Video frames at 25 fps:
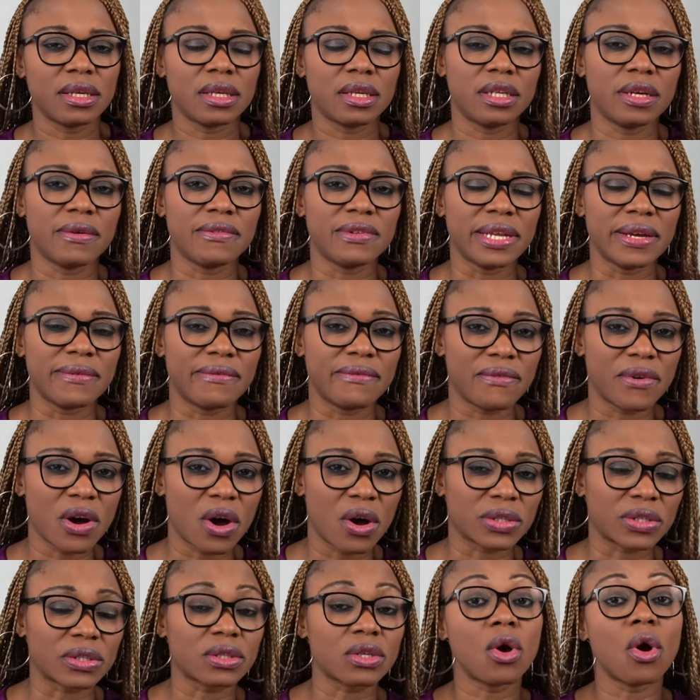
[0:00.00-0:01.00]
the
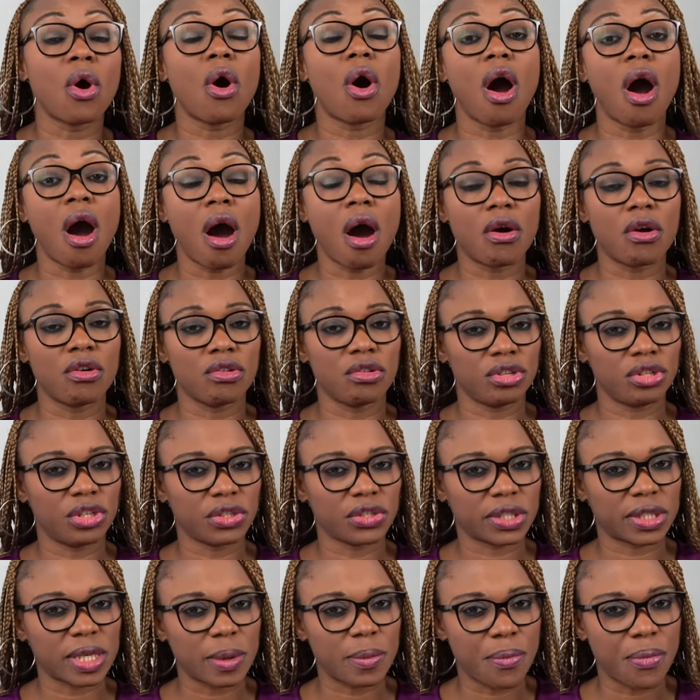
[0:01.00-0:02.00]
divorce or the
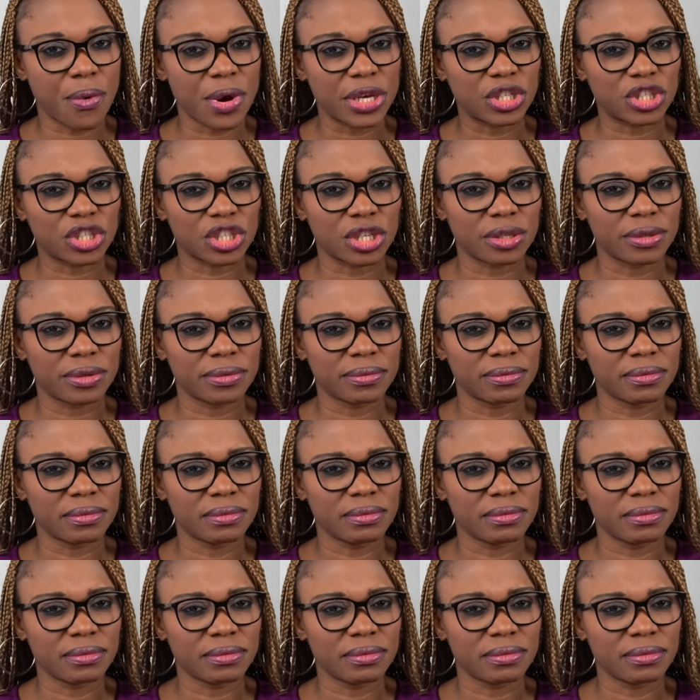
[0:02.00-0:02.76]
separation.